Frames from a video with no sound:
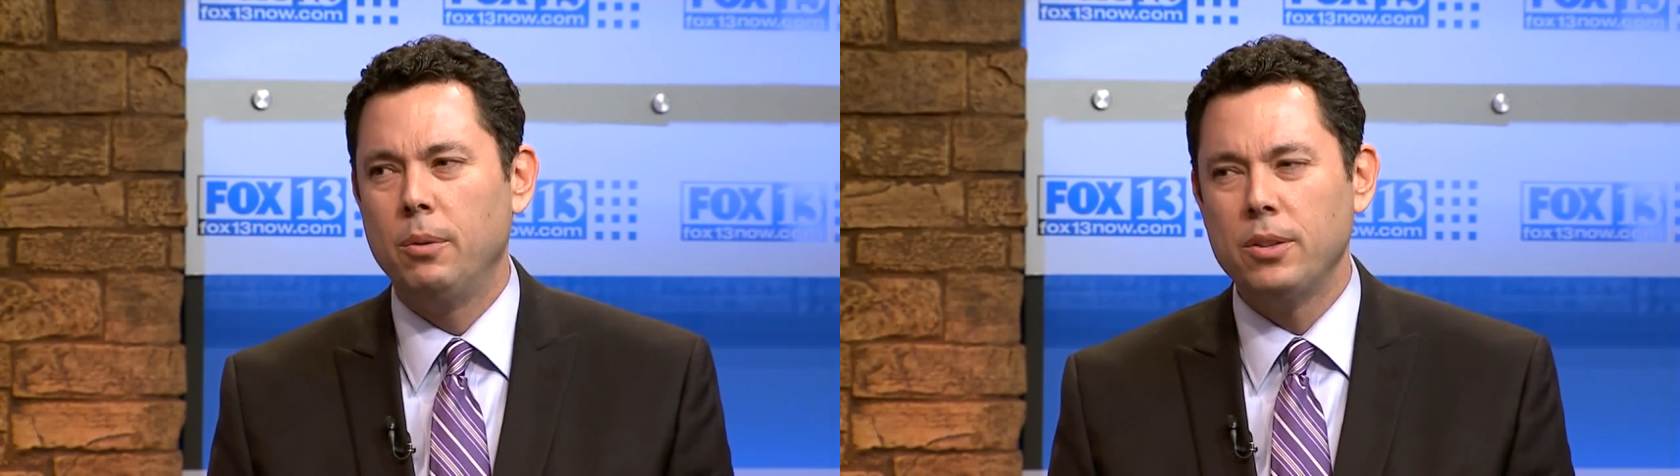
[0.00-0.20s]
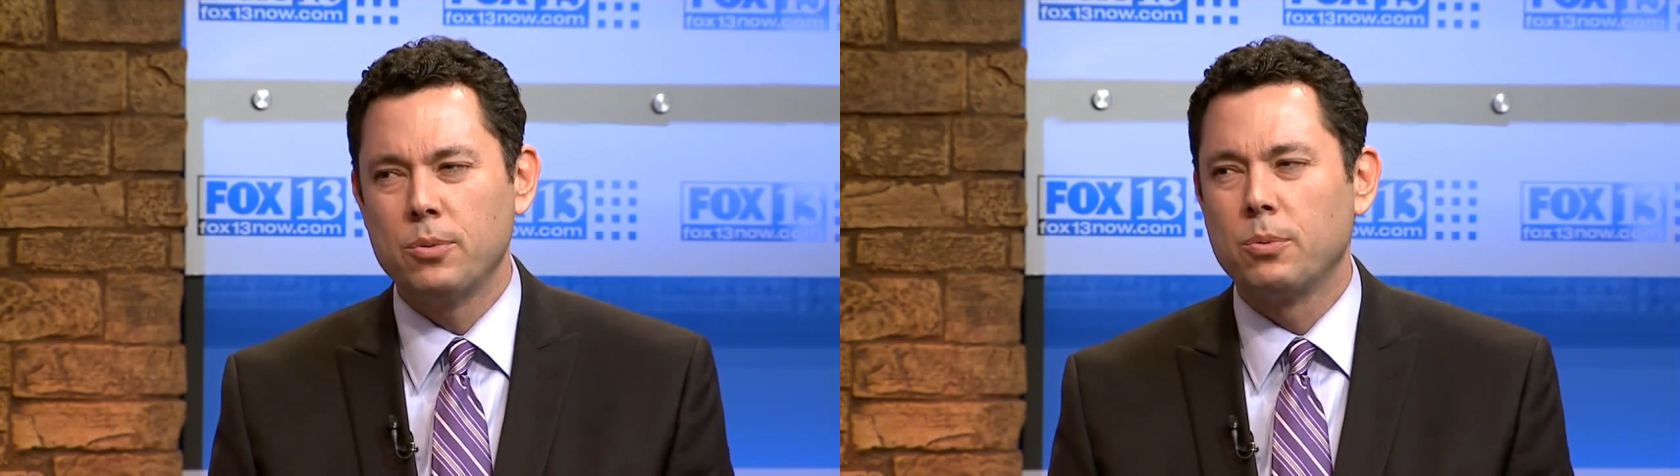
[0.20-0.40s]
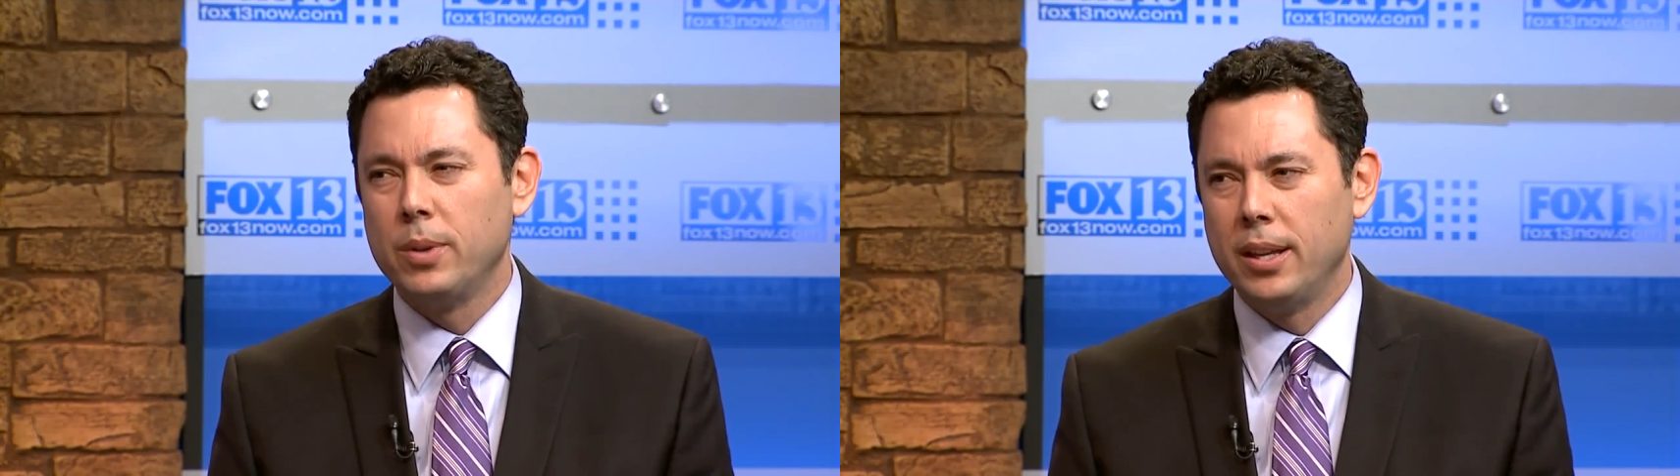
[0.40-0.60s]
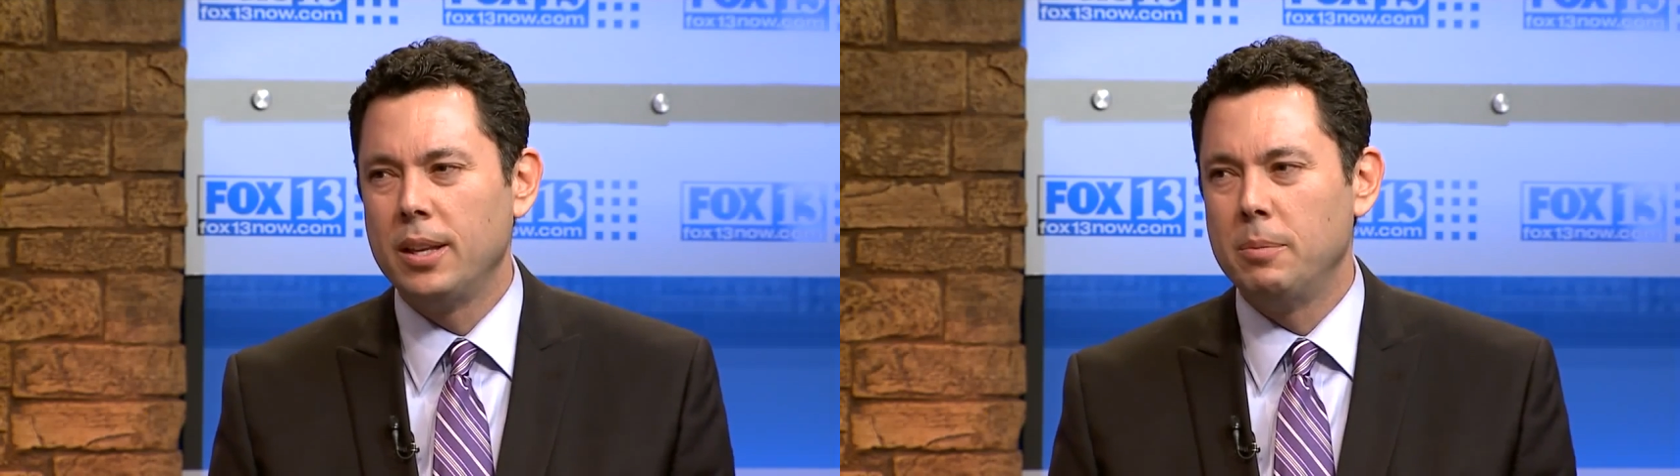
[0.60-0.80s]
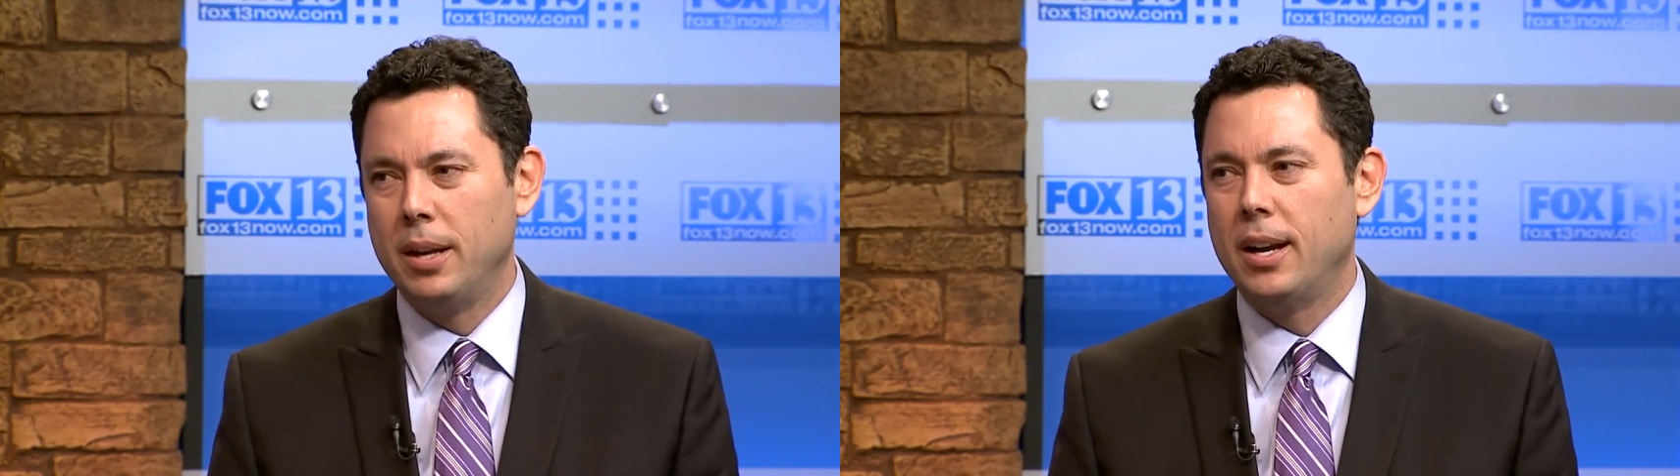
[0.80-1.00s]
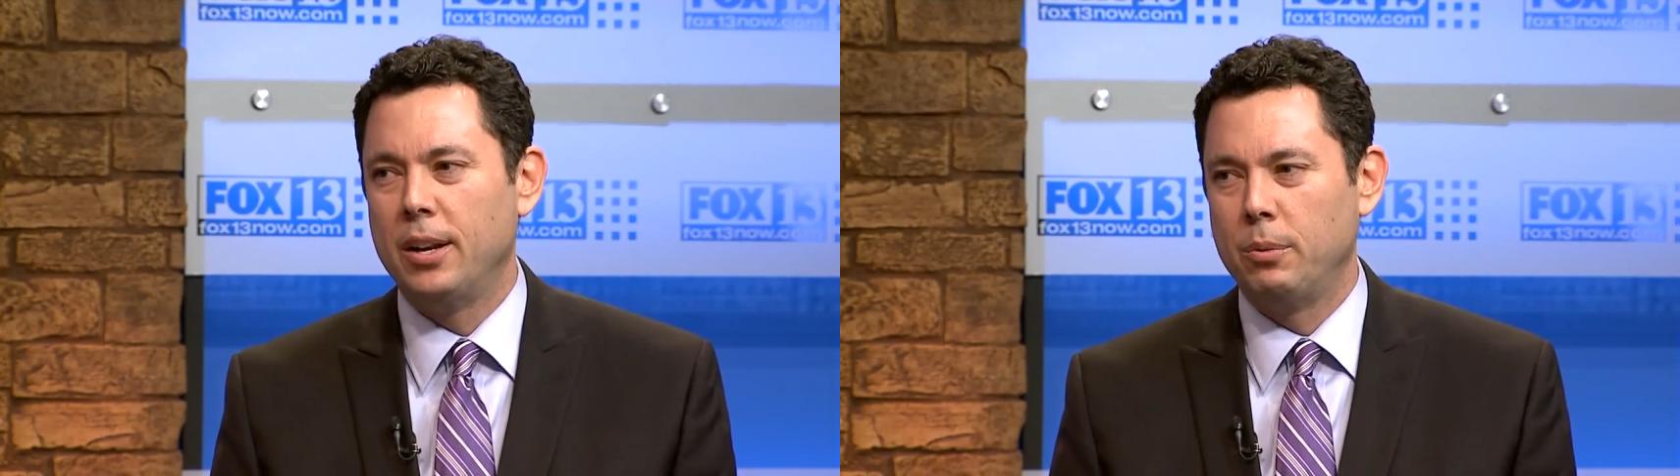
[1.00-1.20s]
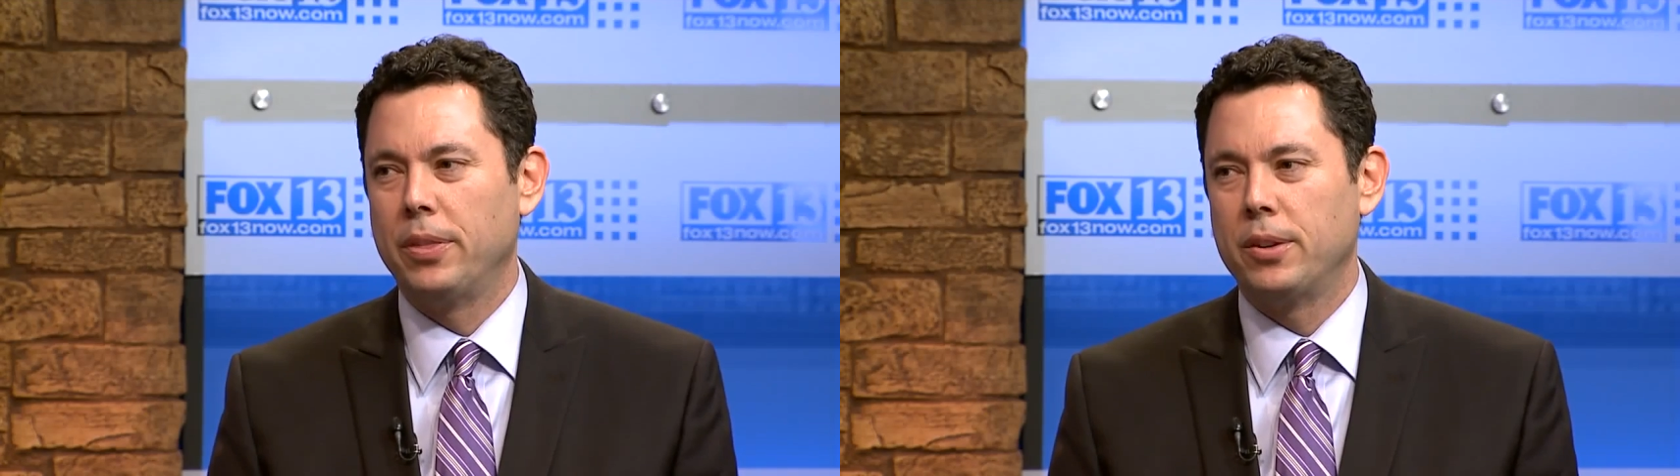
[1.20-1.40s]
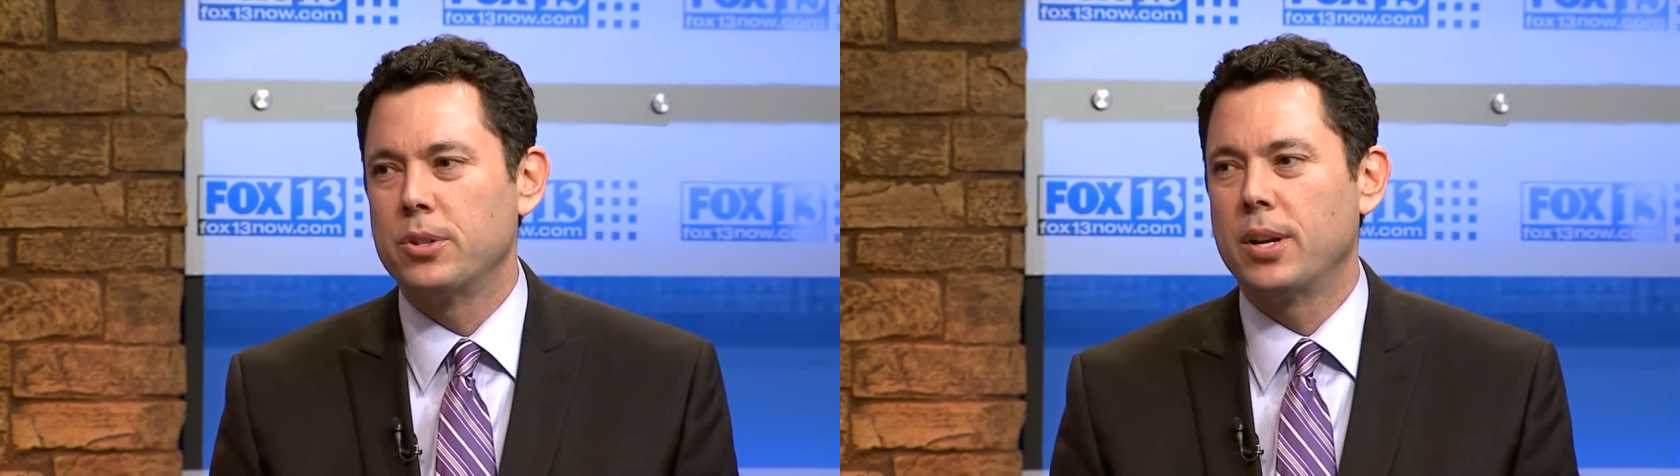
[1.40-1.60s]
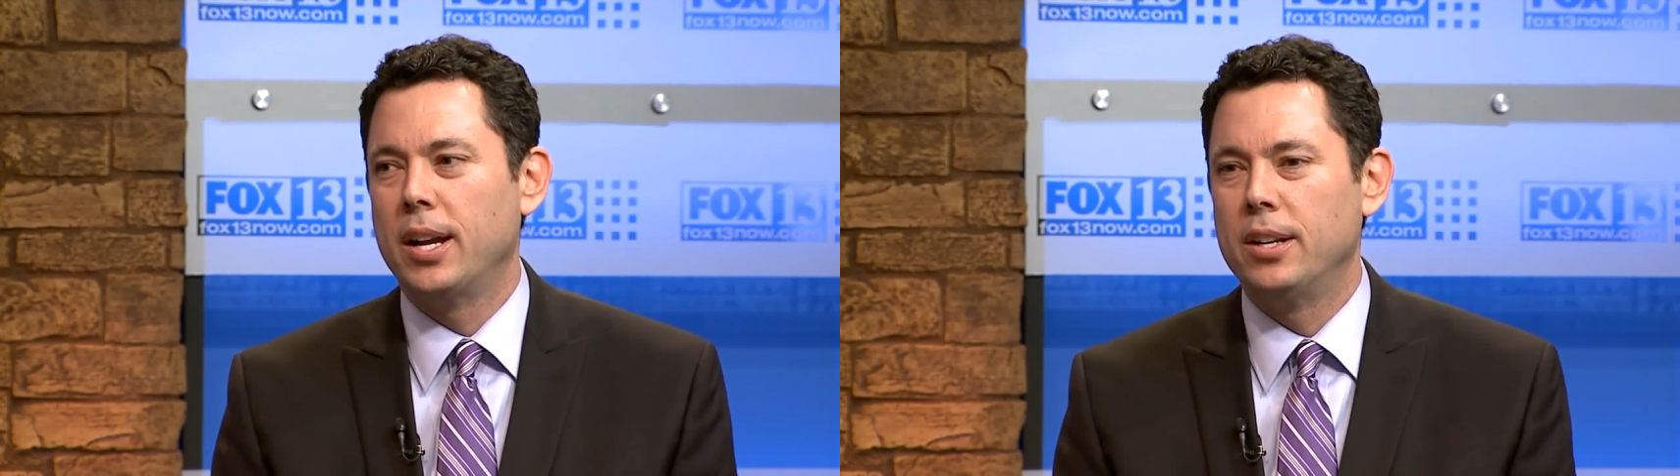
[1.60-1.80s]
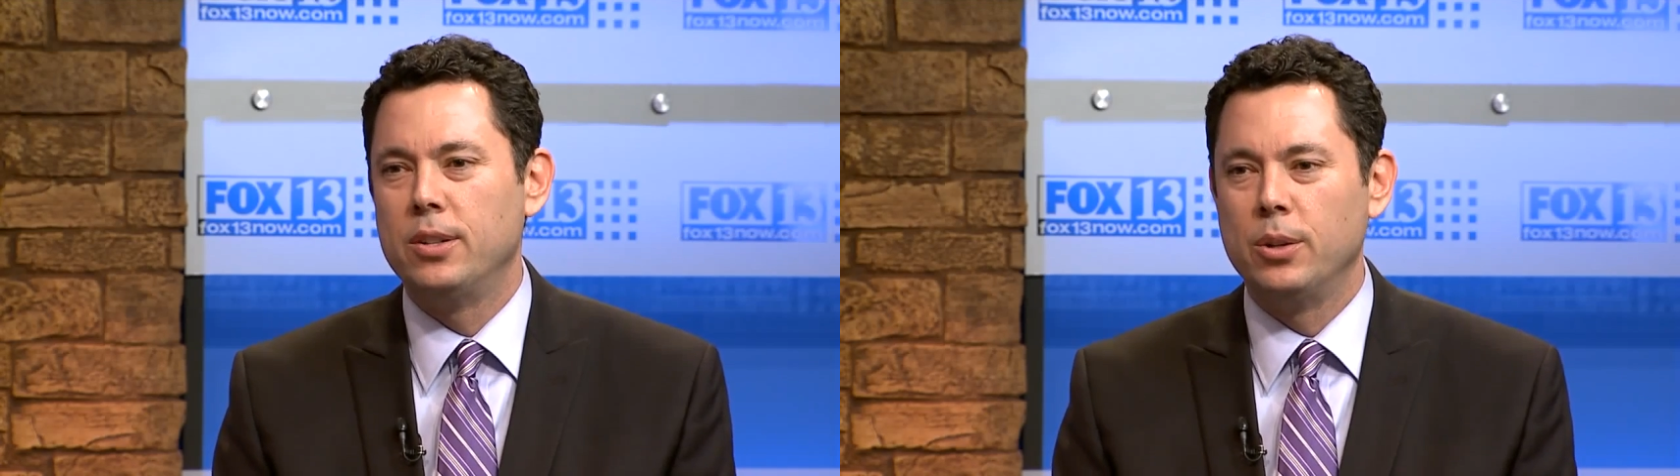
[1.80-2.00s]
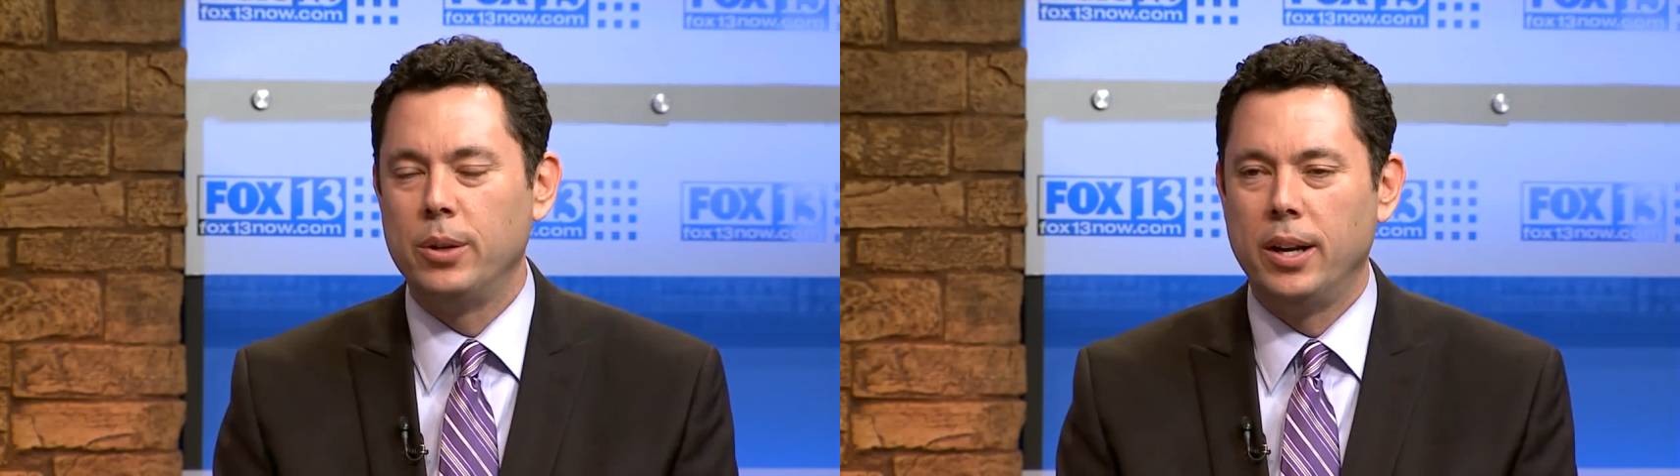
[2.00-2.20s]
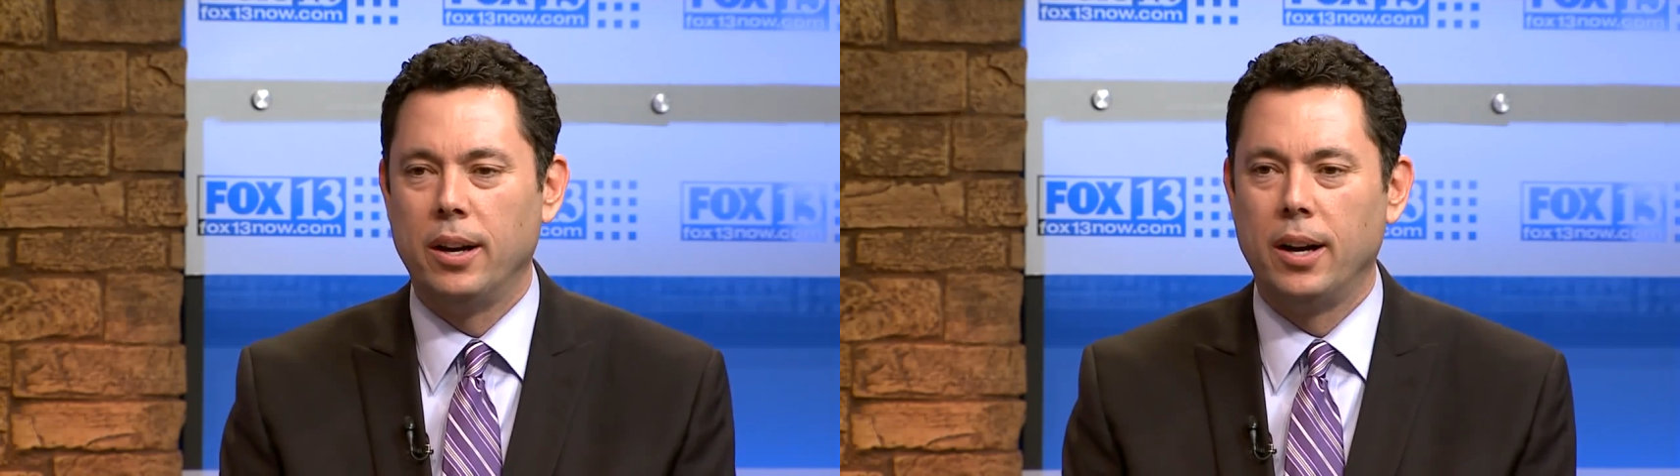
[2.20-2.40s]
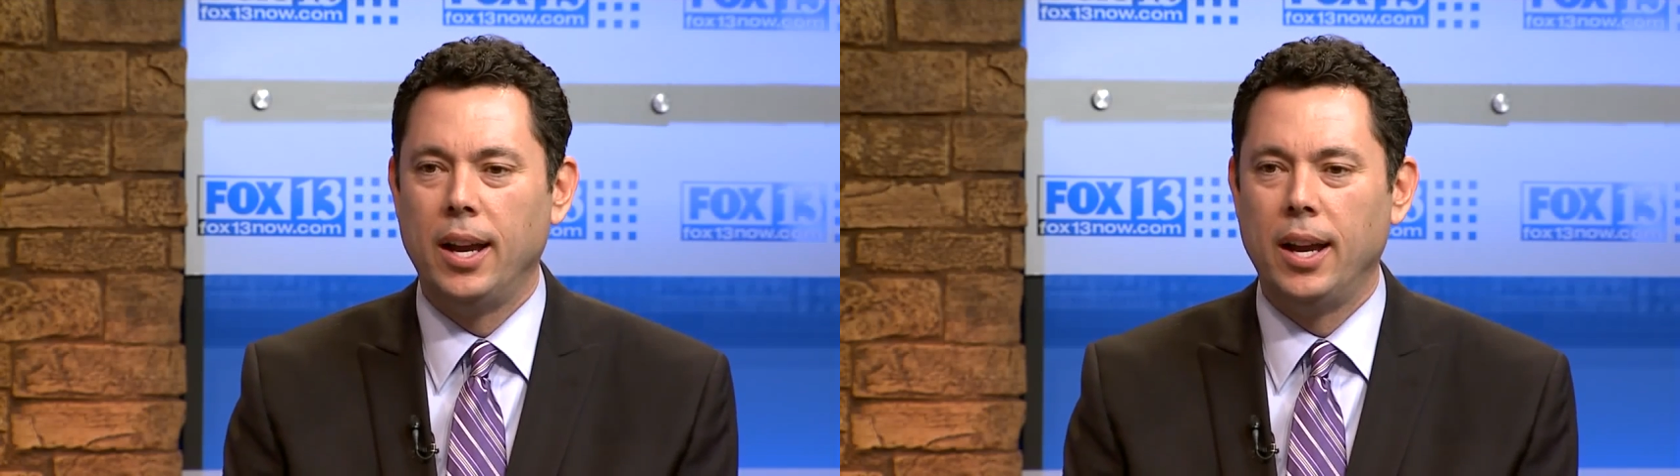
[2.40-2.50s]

What's really behind what they're trying to do here?